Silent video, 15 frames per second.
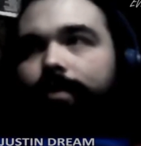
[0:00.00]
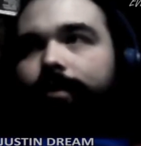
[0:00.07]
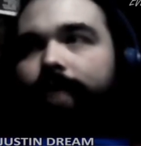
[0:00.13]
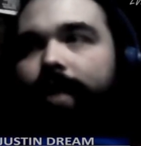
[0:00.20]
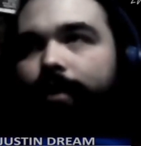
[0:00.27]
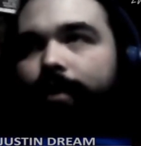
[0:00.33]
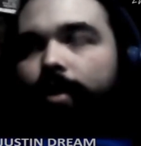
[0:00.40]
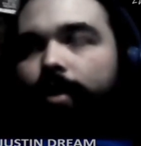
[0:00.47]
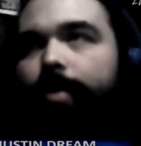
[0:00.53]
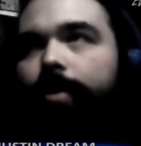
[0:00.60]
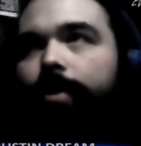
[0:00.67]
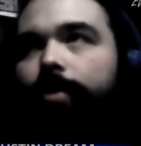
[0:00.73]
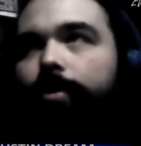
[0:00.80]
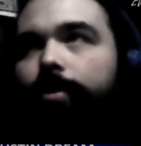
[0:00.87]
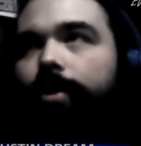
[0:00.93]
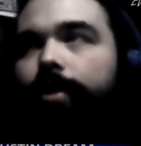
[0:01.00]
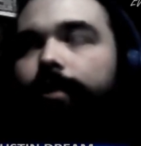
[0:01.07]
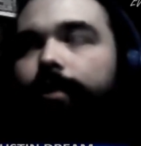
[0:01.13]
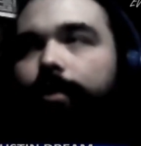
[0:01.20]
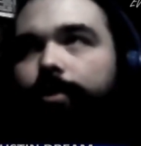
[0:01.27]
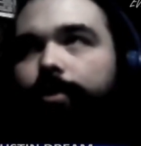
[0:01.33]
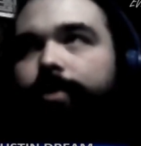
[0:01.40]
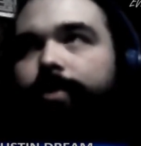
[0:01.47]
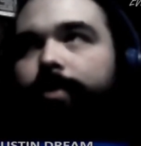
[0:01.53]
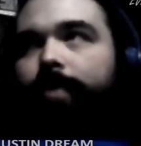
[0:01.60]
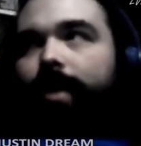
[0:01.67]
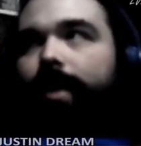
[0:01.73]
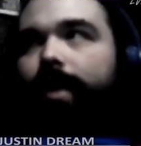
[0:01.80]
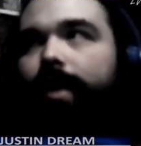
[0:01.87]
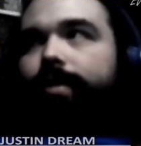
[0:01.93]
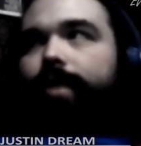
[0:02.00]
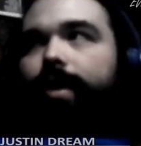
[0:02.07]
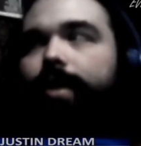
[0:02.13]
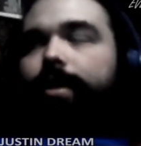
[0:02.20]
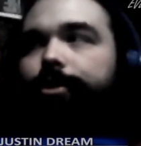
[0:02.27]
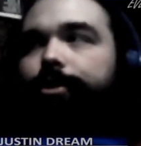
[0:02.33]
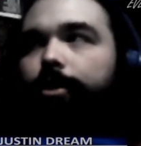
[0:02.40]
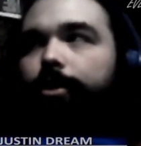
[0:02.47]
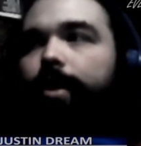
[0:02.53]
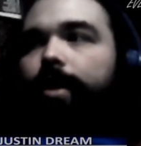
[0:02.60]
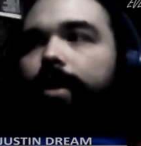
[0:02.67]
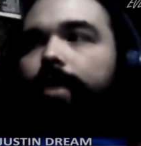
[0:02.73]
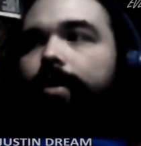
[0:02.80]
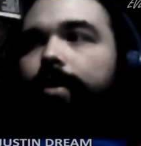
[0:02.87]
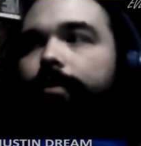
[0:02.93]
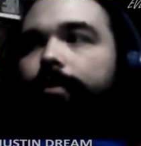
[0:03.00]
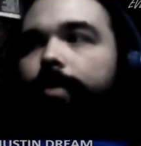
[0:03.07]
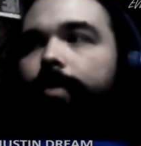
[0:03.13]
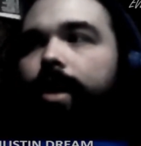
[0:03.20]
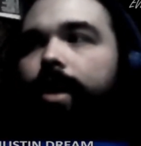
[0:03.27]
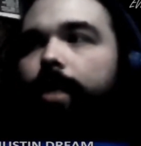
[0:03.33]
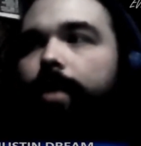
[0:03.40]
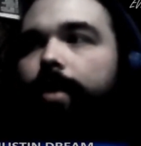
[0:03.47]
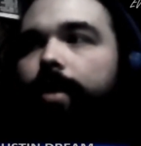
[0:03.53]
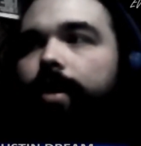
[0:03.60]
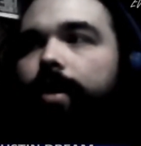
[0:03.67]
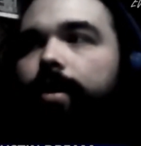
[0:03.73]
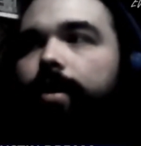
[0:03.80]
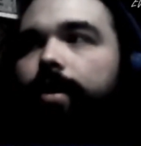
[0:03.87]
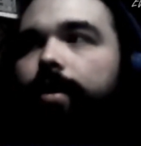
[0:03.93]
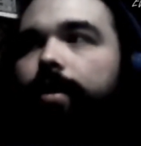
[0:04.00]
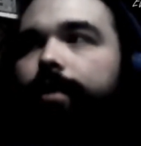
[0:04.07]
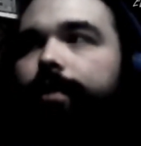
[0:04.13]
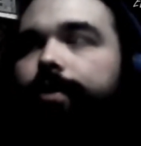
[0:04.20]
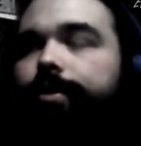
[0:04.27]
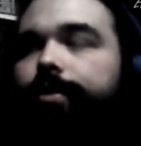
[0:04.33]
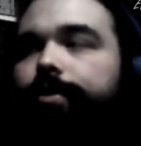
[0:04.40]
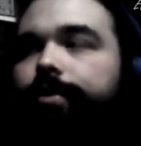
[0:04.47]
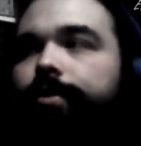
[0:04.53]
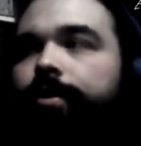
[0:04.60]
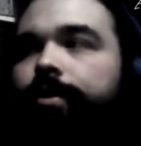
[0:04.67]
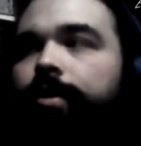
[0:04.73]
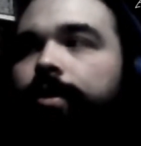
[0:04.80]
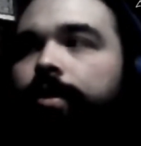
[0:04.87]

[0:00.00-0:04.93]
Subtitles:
they've already been ordered, but always been placed. I got so many of them coming. This is